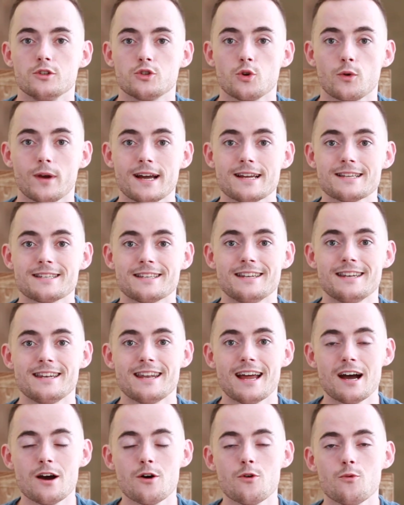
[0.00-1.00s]
So guys,
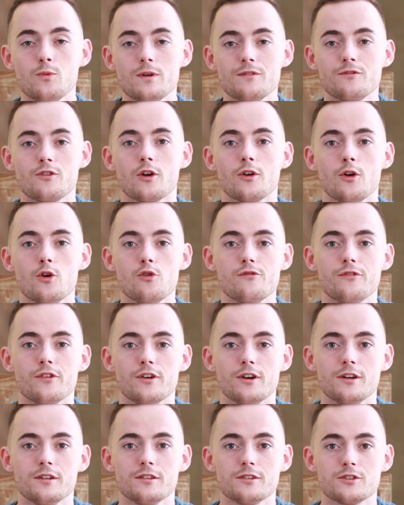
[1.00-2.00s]
now we've gone
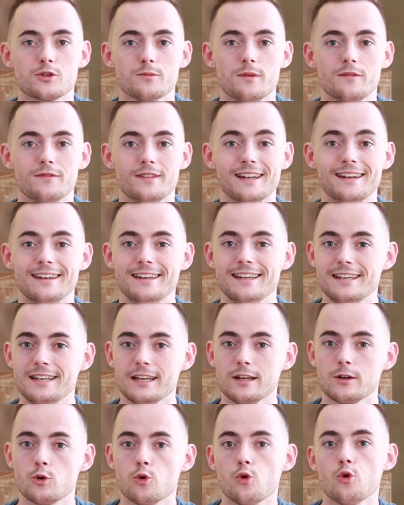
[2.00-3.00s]
over some of the
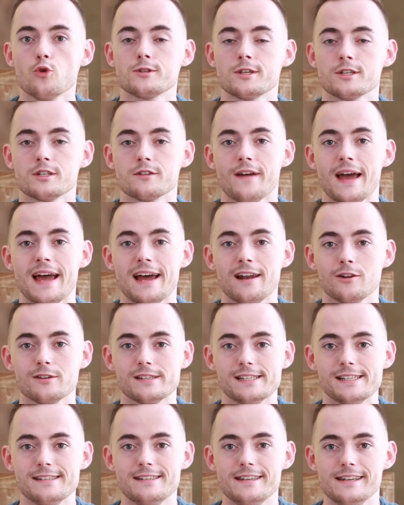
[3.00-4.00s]
leading causes of hair
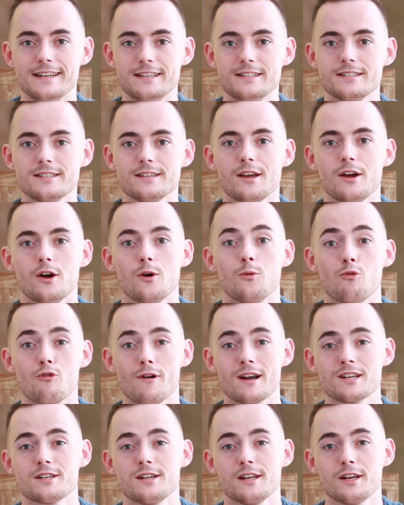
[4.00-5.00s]
loss in teens,
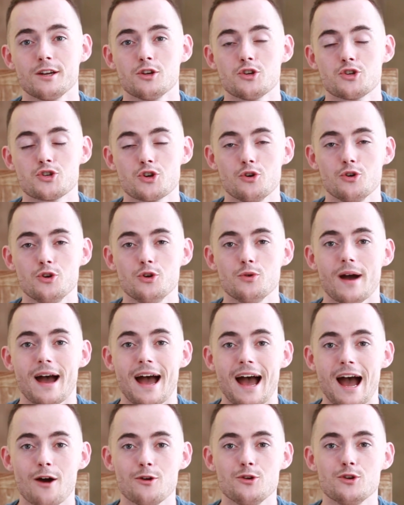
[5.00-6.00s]
we're actually going to show
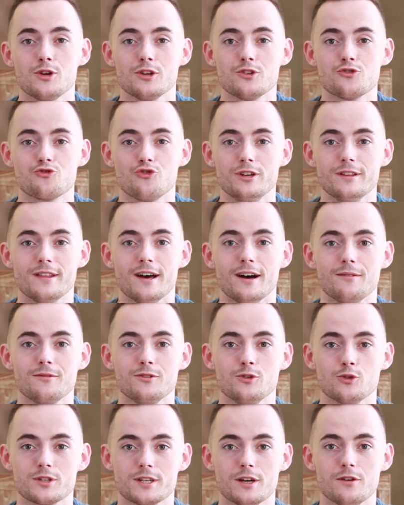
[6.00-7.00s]
you how you can treat
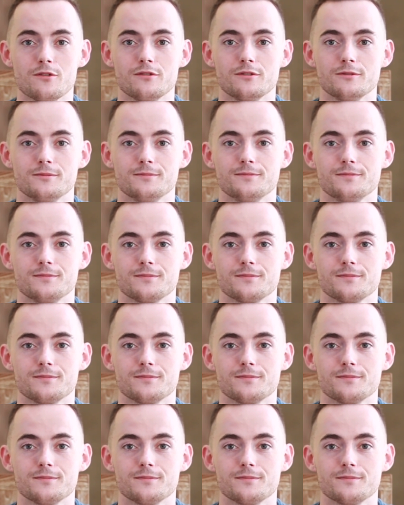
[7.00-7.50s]
that yourself.